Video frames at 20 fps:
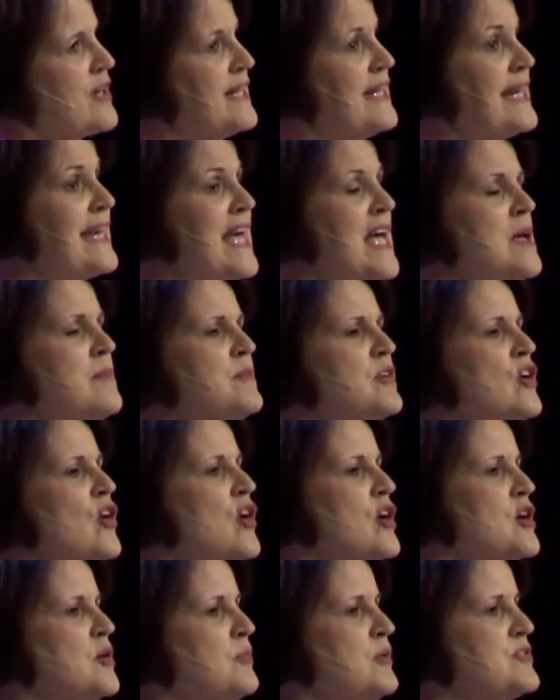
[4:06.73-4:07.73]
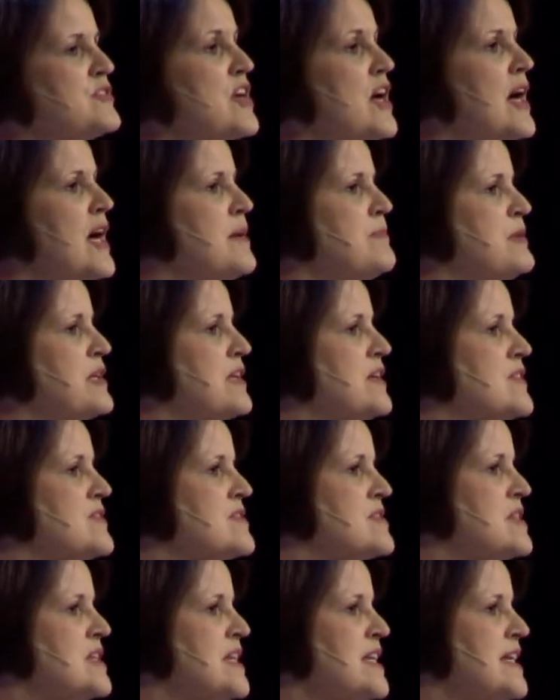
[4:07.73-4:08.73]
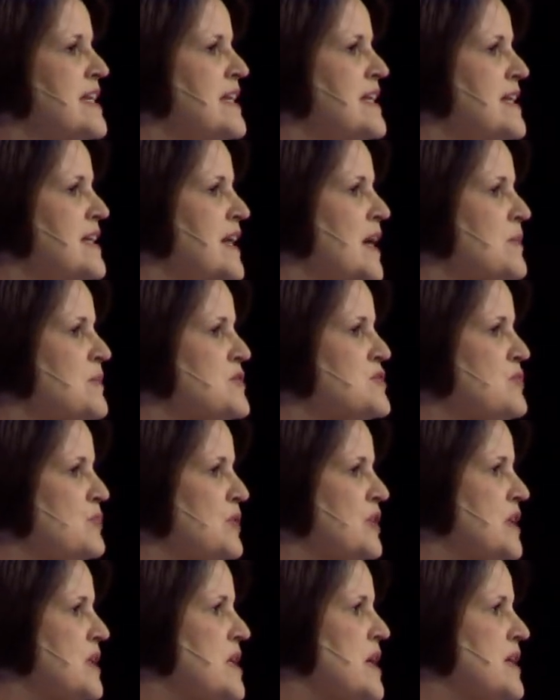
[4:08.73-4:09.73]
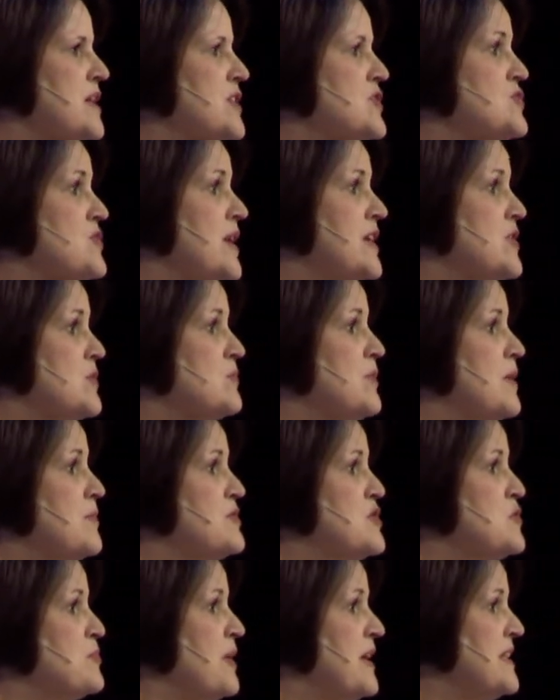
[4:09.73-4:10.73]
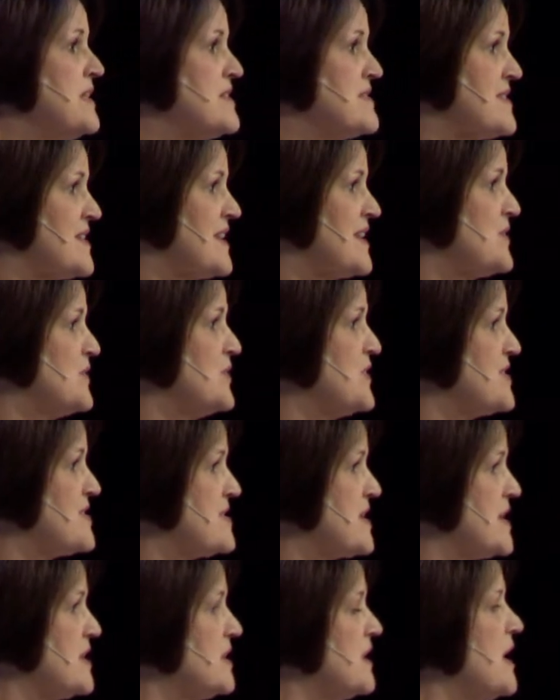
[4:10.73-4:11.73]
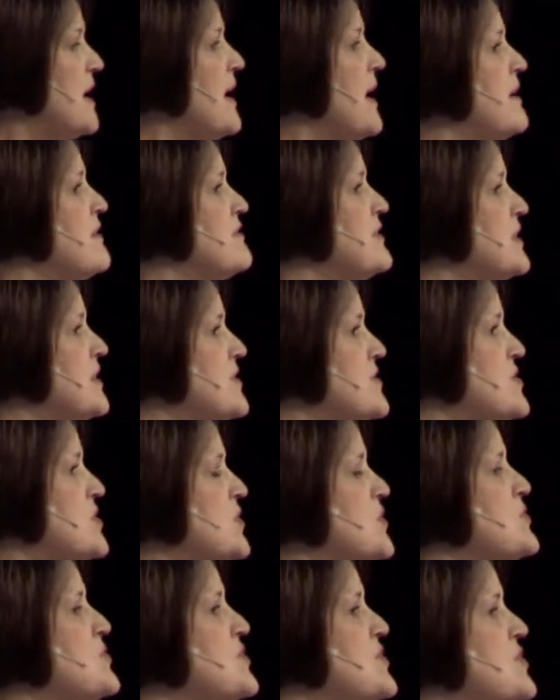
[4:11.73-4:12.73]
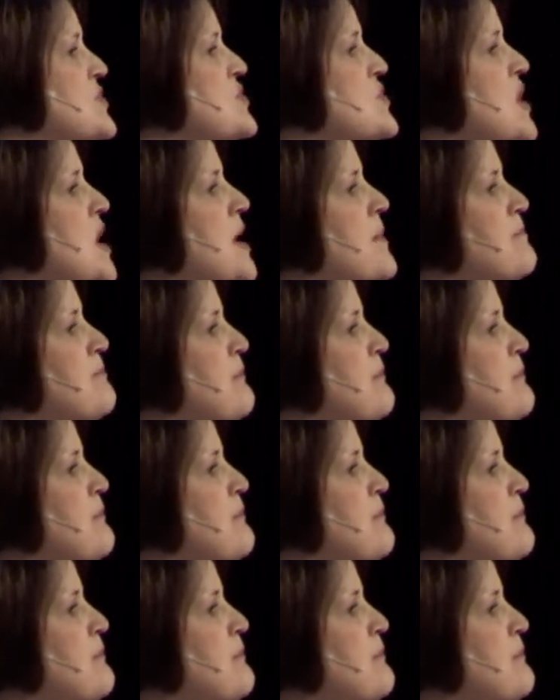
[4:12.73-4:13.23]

And it came at a horrible time because I was really kind of trying to rub two pennies together to stay alive, and to lose this job